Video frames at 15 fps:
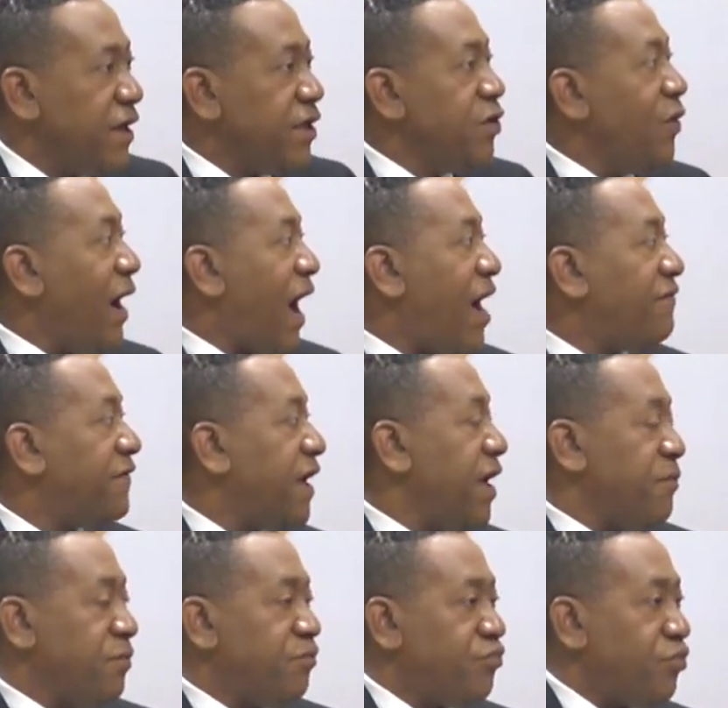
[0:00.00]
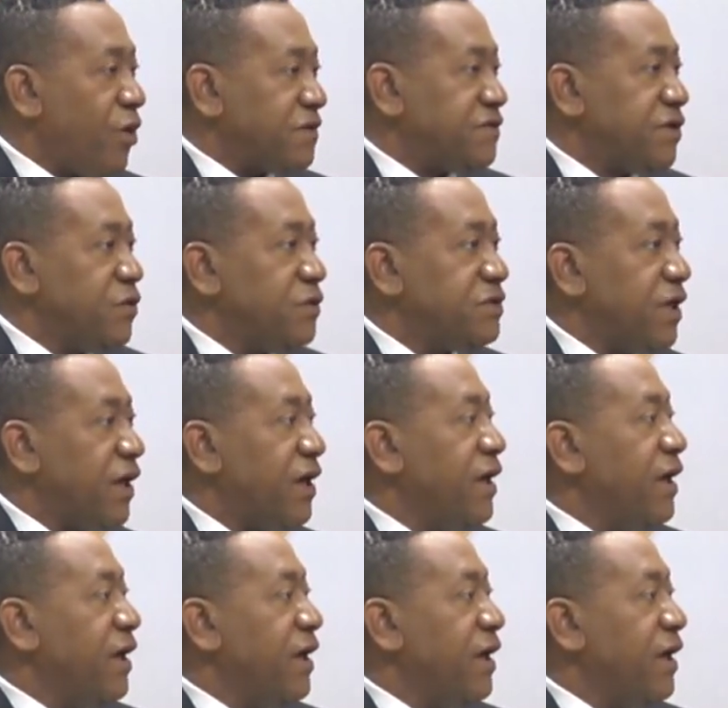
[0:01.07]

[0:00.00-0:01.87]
You have a prosecutor,